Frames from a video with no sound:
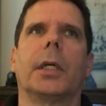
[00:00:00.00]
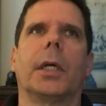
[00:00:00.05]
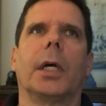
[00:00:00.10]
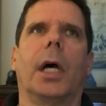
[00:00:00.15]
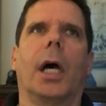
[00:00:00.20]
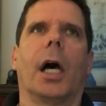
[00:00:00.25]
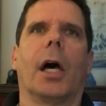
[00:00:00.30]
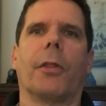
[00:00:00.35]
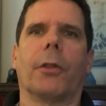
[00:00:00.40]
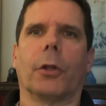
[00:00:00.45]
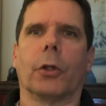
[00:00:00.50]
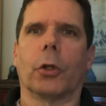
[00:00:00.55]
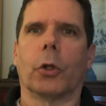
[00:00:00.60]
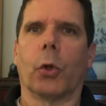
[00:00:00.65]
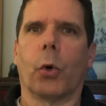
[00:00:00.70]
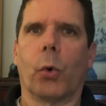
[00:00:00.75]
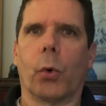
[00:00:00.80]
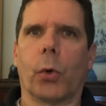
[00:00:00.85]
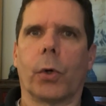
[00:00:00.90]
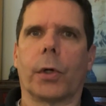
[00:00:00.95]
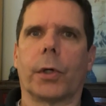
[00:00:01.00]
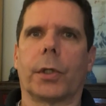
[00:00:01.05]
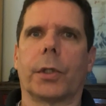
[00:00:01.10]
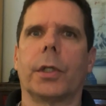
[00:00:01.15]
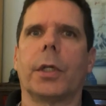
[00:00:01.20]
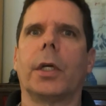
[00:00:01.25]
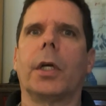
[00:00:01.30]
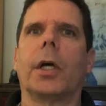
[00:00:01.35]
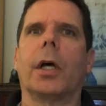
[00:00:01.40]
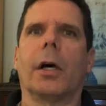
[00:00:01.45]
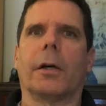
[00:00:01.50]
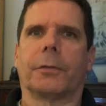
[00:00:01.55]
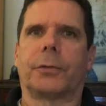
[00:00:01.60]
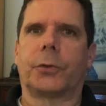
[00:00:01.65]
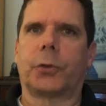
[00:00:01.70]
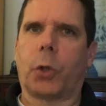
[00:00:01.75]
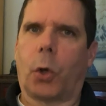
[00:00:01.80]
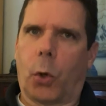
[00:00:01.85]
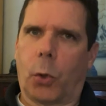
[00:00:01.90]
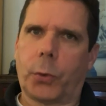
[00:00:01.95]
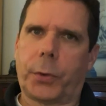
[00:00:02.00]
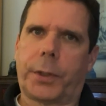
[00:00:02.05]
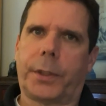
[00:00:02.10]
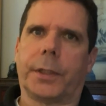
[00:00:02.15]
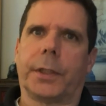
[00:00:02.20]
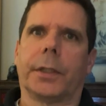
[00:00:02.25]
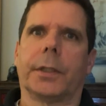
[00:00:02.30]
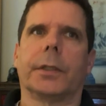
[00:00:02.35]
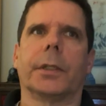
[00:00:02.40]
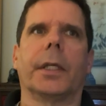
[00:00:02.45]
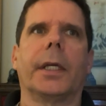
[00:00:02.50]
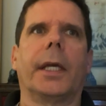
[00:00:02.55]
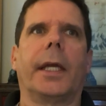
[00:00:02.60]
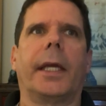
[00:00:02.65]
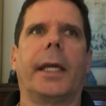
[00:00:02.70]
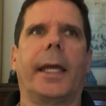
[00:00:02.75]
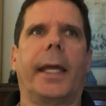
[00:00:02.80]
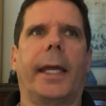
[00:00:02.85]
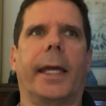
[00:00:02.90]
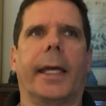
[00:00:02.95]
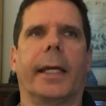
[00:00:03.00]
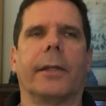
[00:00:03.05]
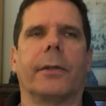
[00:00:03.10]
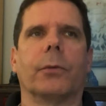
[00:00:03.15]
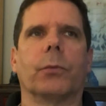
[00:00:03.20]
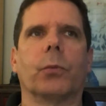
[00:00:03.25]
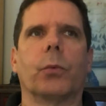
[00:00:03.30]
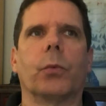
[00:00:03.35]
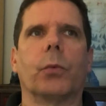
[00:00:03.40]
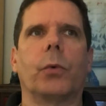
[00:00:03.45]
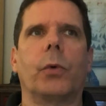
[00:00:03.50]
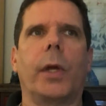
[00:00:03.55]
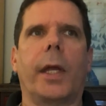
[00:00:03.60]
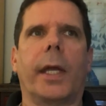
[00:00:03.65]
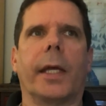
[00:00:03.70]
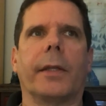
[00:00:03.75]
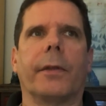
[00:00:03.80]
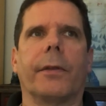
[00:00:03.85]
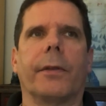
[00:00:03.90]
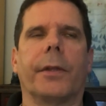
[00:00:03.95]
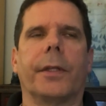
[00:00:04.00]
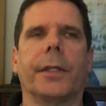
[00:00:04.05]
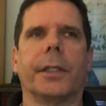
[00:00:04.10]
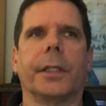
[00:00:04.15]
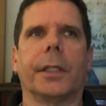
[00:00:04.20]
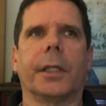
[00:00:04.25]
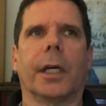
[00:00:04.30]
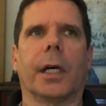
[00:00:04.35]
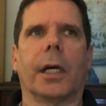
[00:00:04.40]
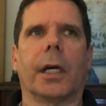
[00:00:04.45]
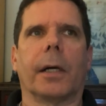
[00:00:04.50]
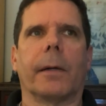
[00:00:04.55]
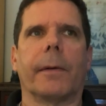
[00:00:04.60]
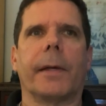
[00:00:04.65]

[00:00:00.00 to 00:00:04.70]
uh, the lore of Tolkien and and the uh,